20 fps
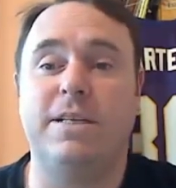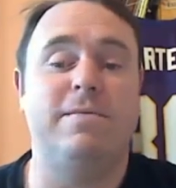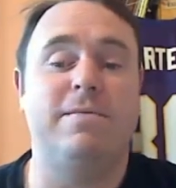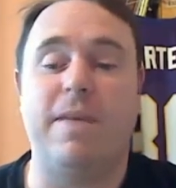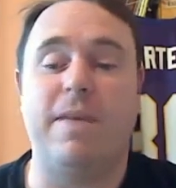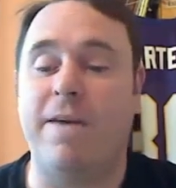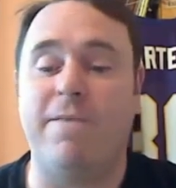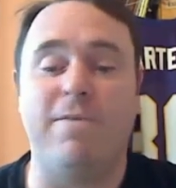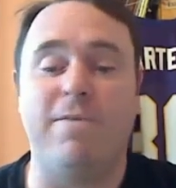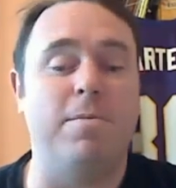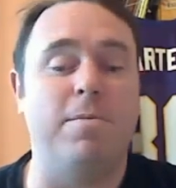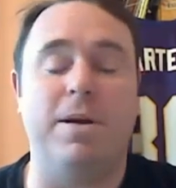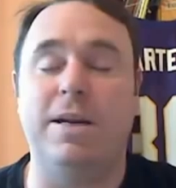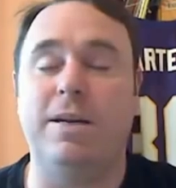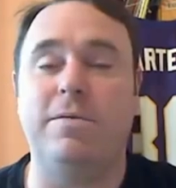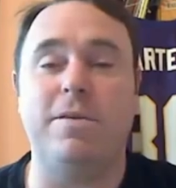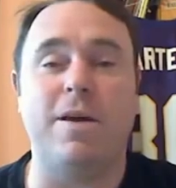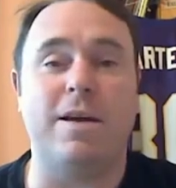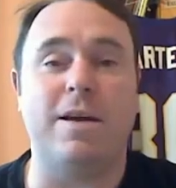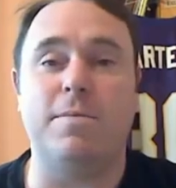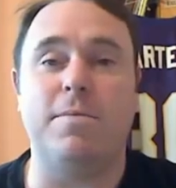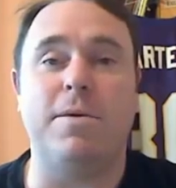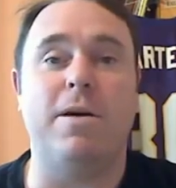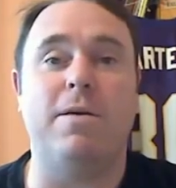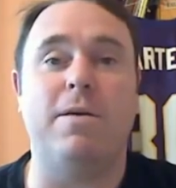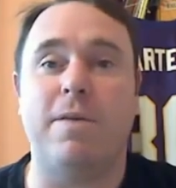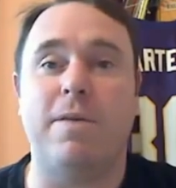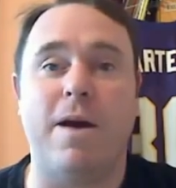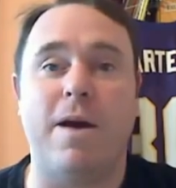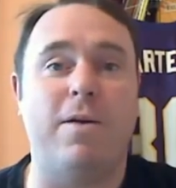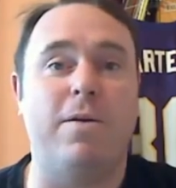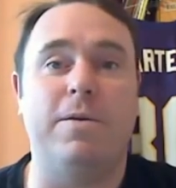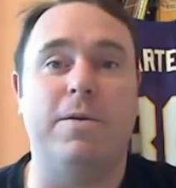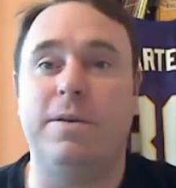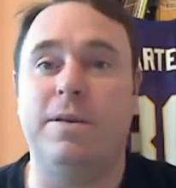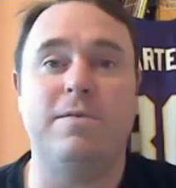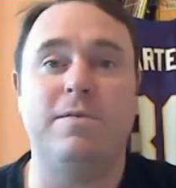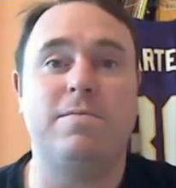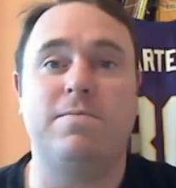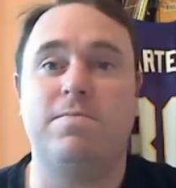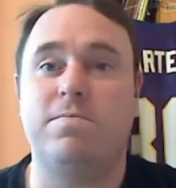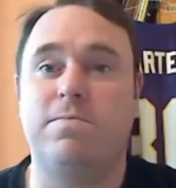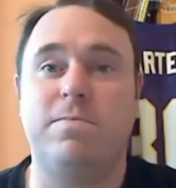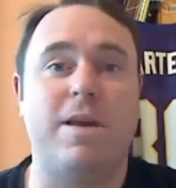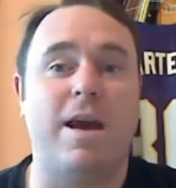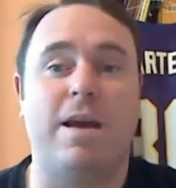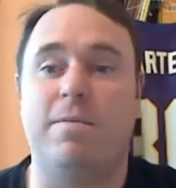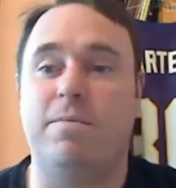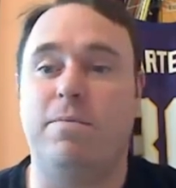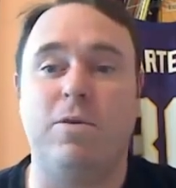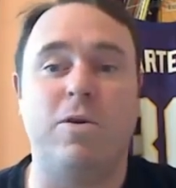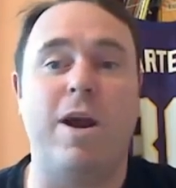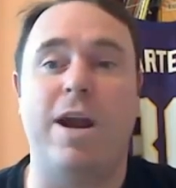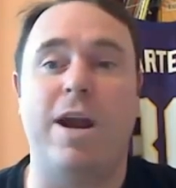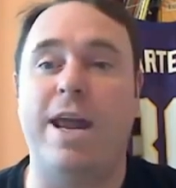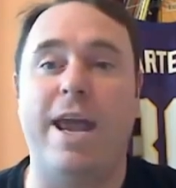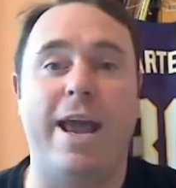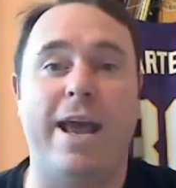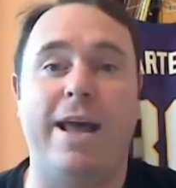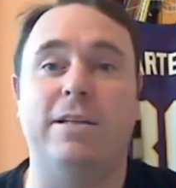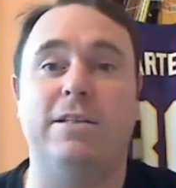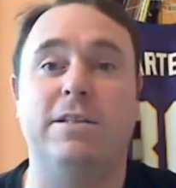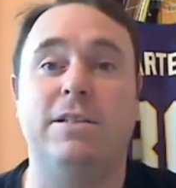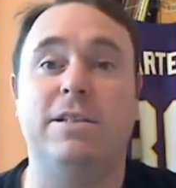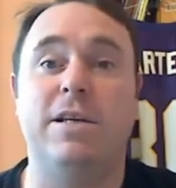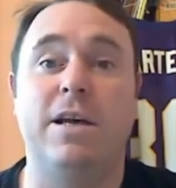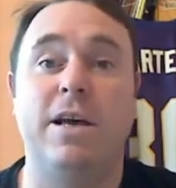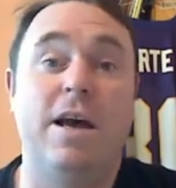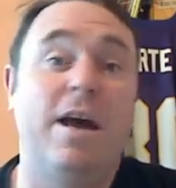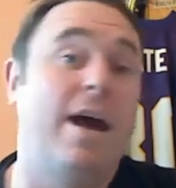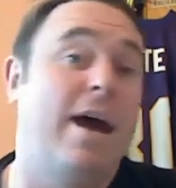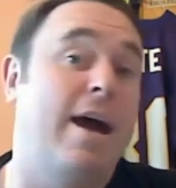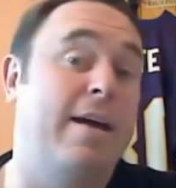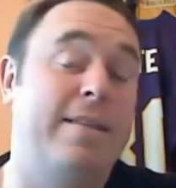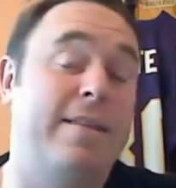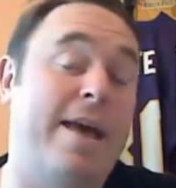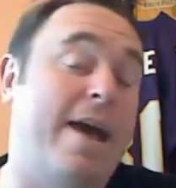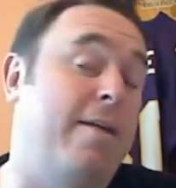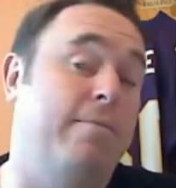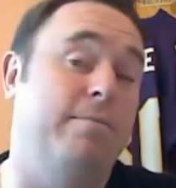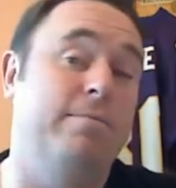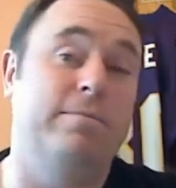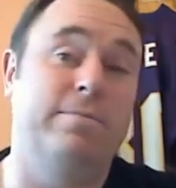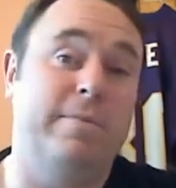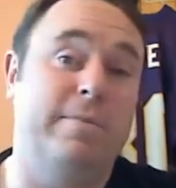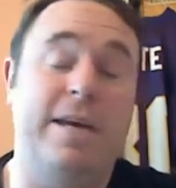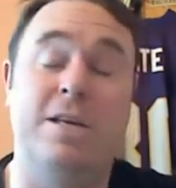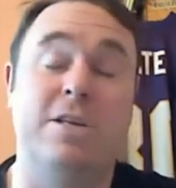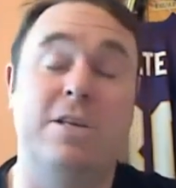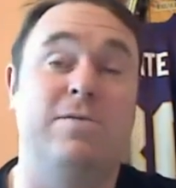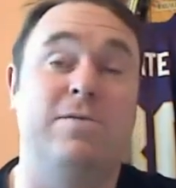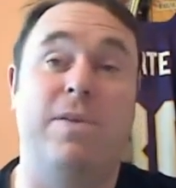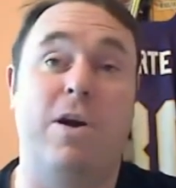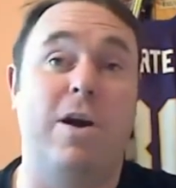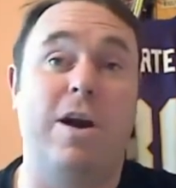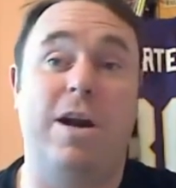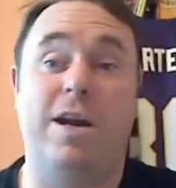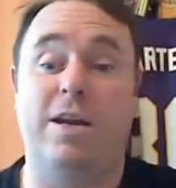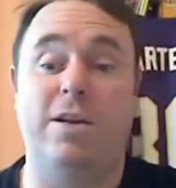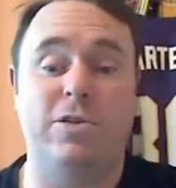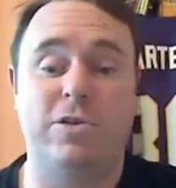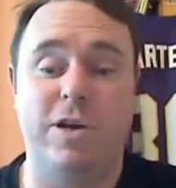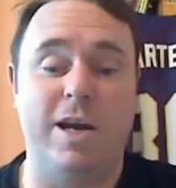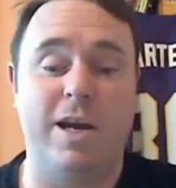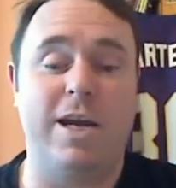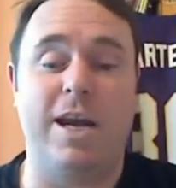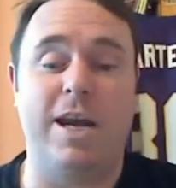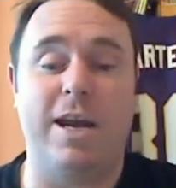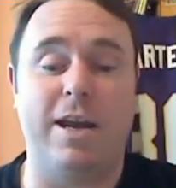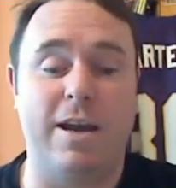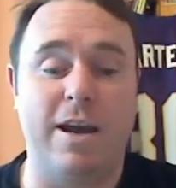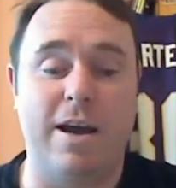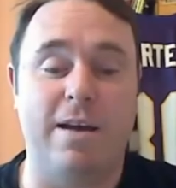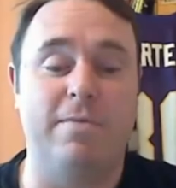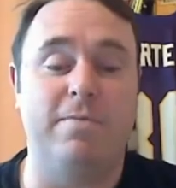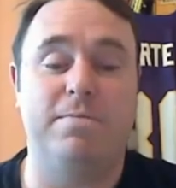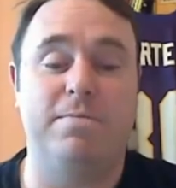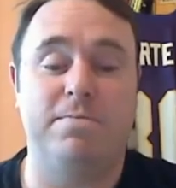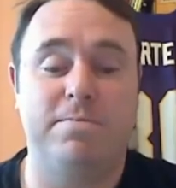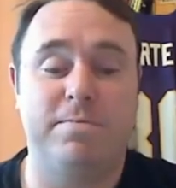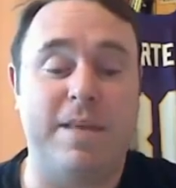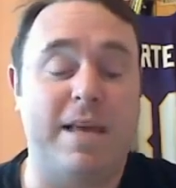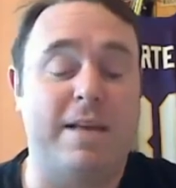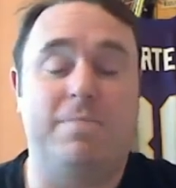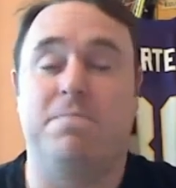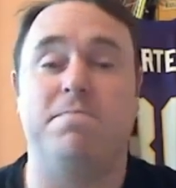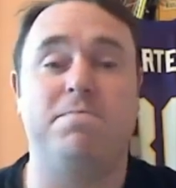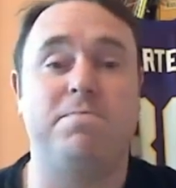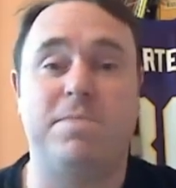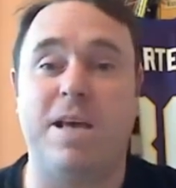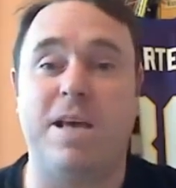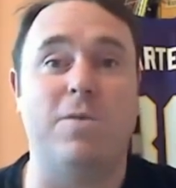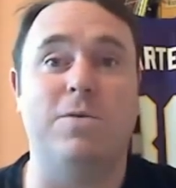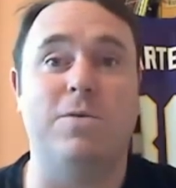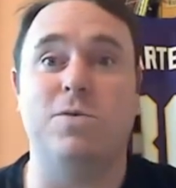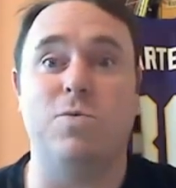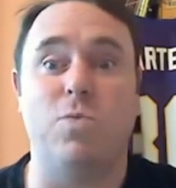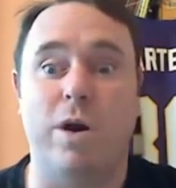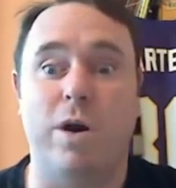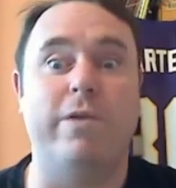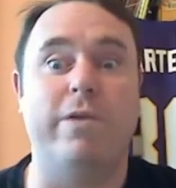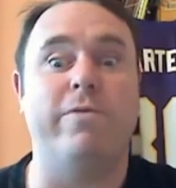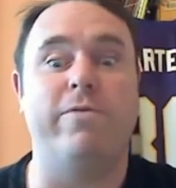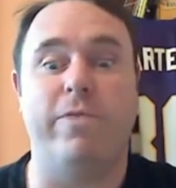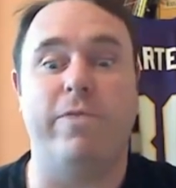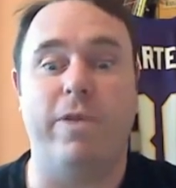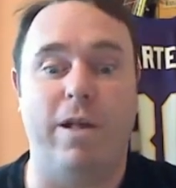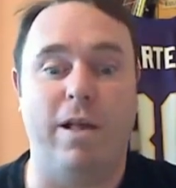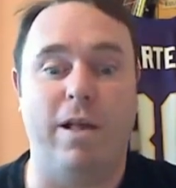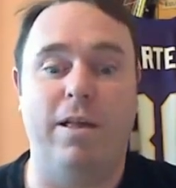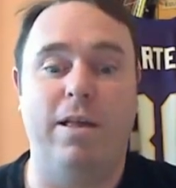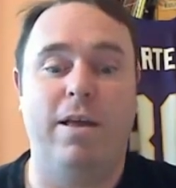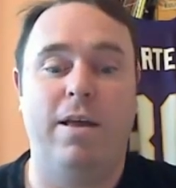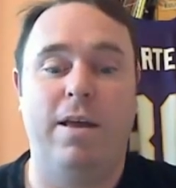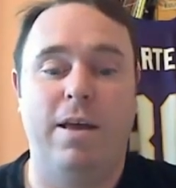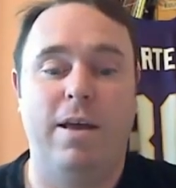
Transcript: Everybody talked about how he's got great hands, and that is very intriguing. That sounds wonderful.